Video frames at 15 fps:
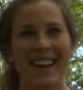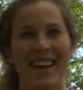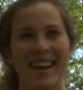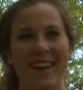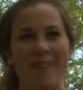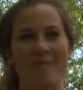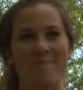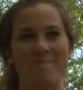
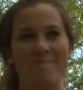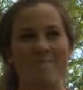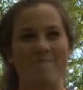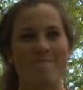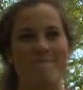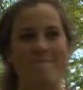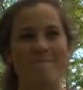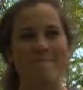um,
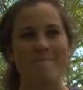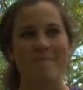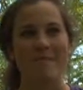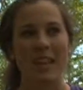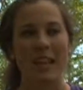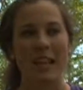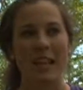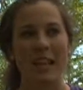
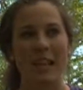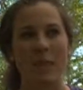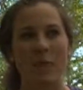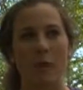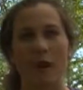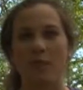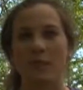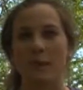and he
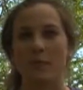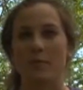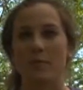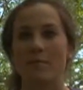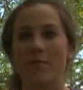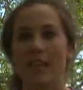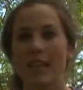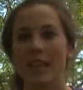walked up
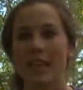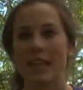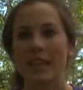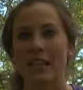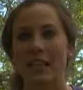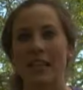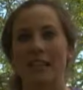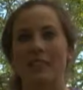to me
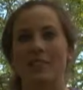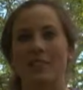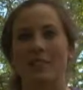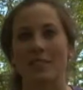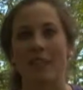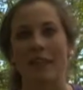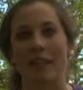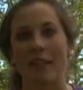and then he
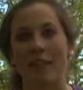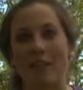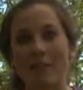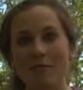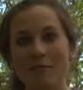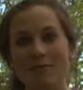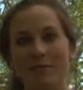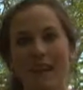just sat down.
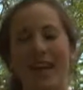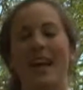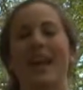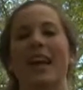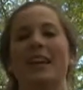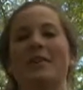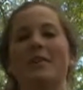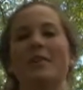
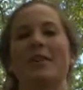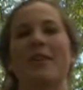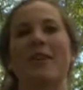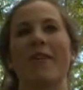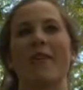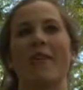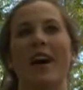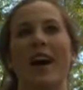And
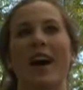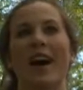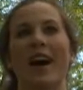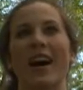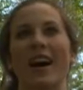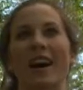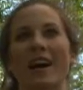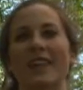so
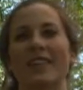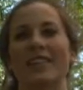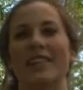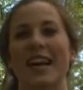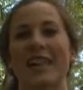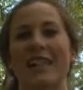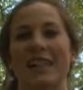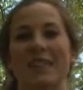I
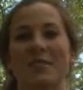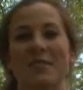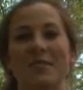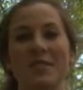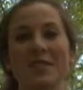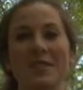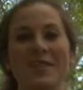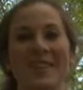sat down
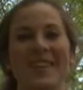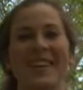too.